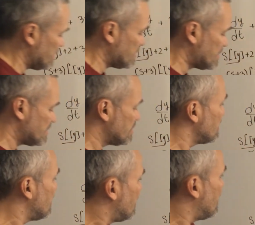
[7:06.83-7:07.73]
is
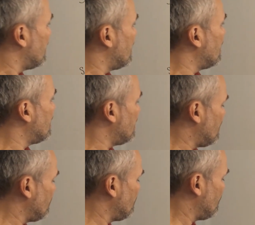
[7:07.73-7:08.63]

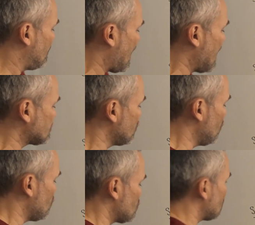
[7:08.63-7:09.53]
a
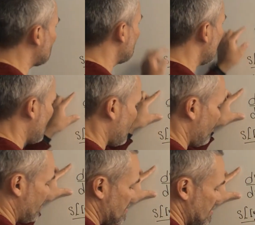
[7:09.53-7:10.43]
solution
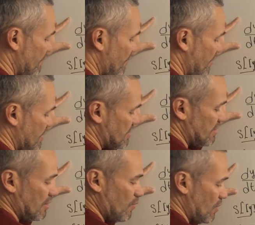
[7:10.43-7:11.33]
of this
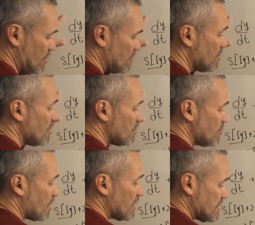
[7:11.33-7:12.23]
differential equation.
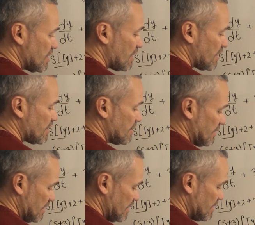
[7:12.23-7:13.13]
You can check that
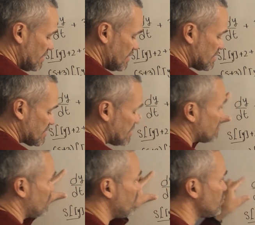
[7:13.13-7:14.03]
indeed this is a
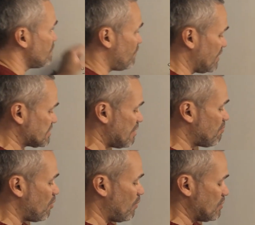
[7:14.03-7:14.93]
solution. For
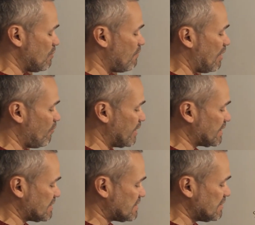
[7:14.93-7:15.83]
example, when you evaluate
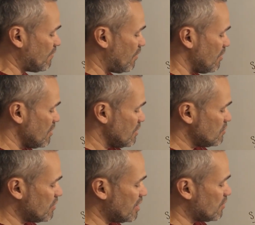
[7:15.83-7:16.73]
at 0,
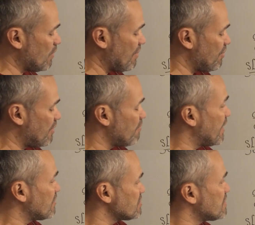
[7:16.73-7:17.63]
you get 1/3
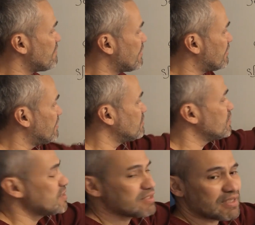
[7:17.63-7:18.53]
minus 7/3,
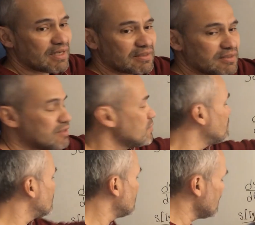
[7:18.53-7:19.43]
which is
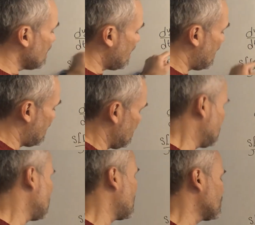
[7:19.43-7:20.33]
-2,
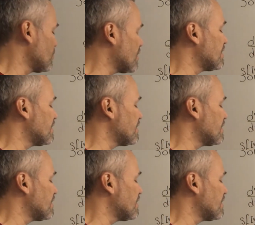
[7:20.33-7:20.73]
and you can do the